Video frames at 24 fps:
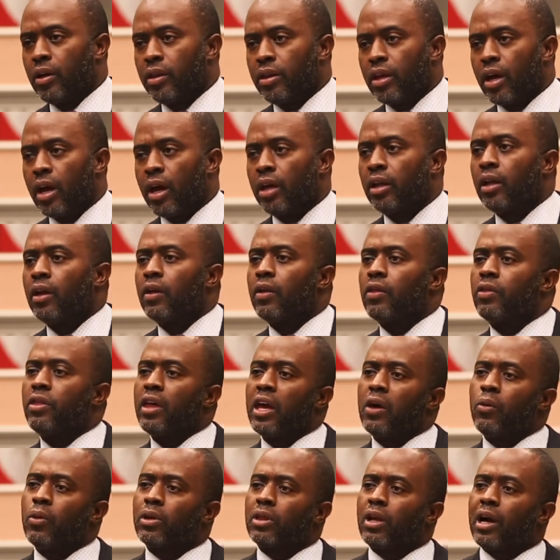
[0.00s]
That
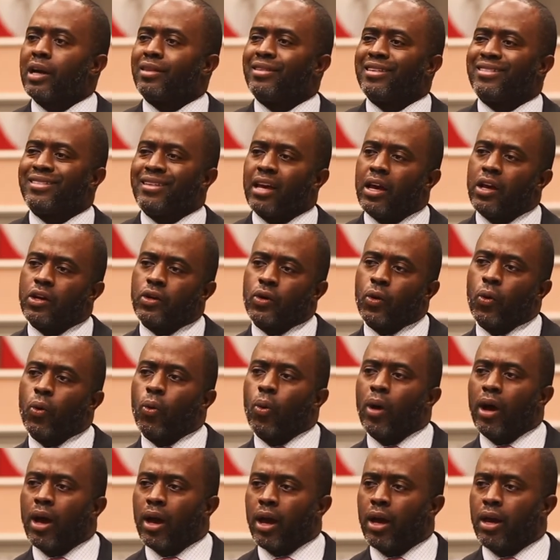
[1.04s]
they would like to take
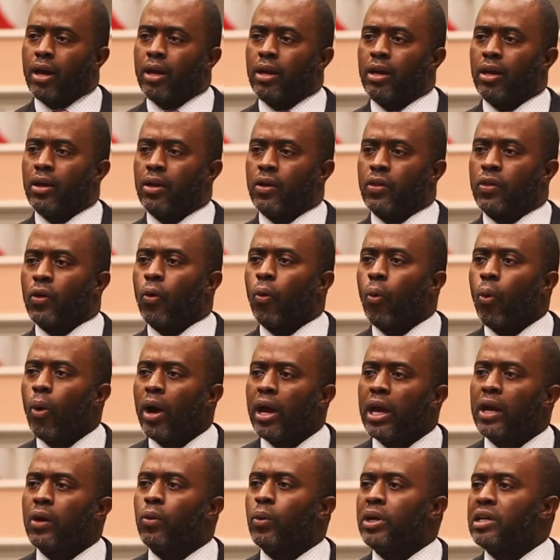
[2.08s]
away the
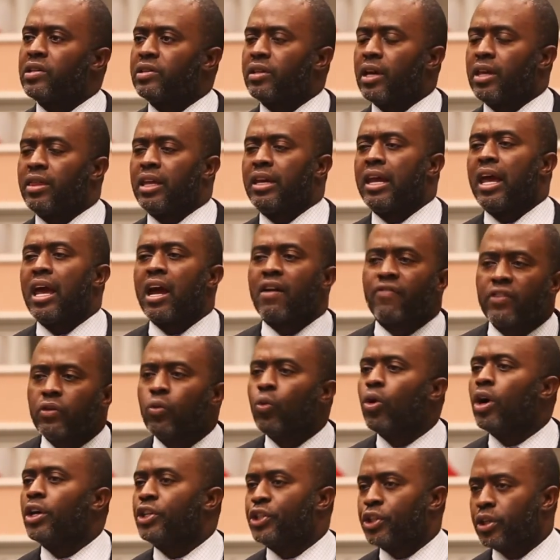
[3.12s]
way we say that
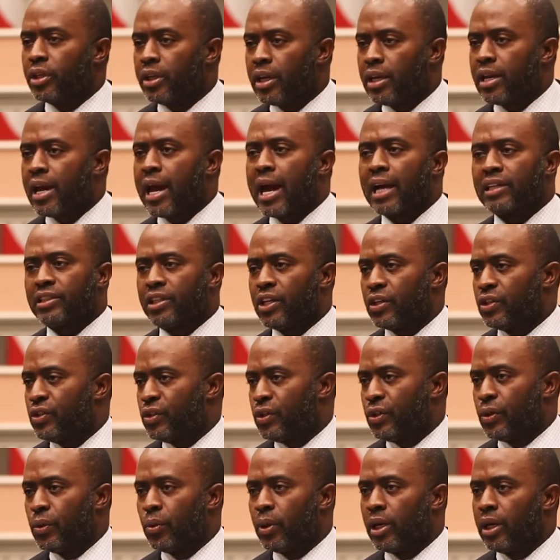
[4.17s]
everyone should get access
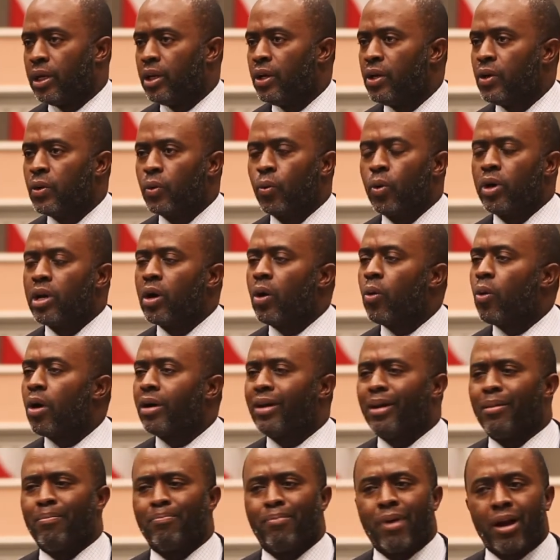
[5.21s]
to it. We don't
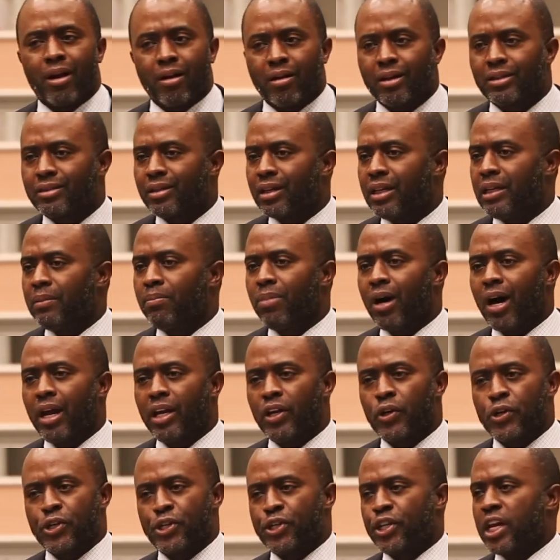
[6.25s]
want to embarrass
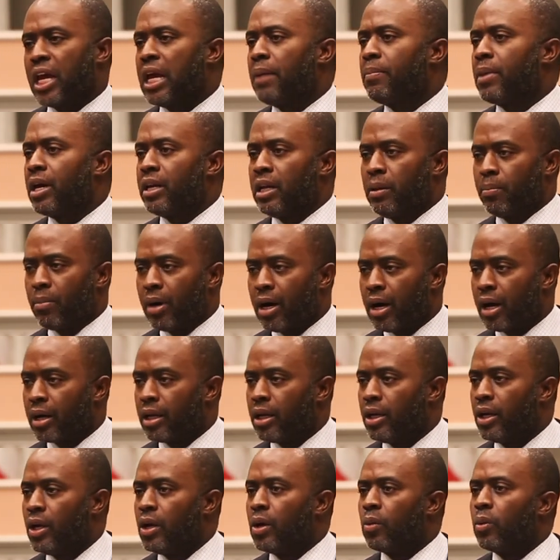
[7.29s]
anybody or shame anybody.